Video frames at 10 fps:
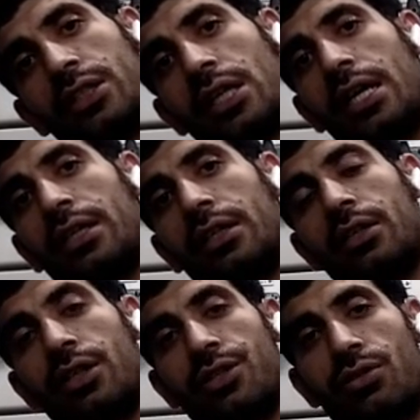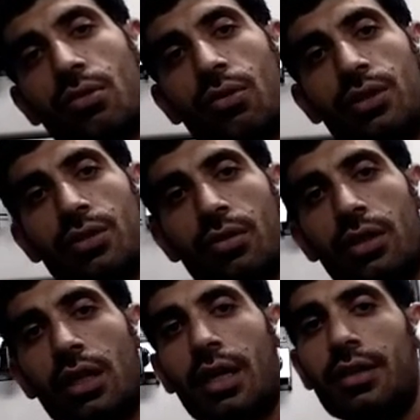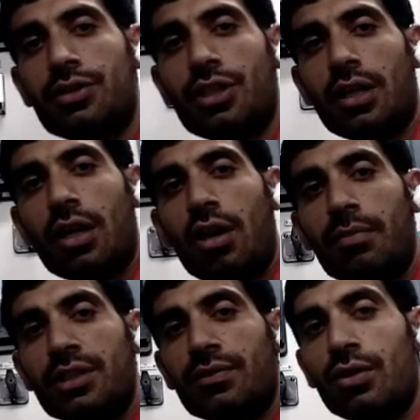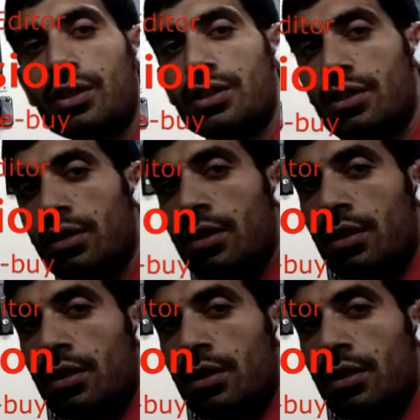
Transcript: and increase slowly and check how much voltage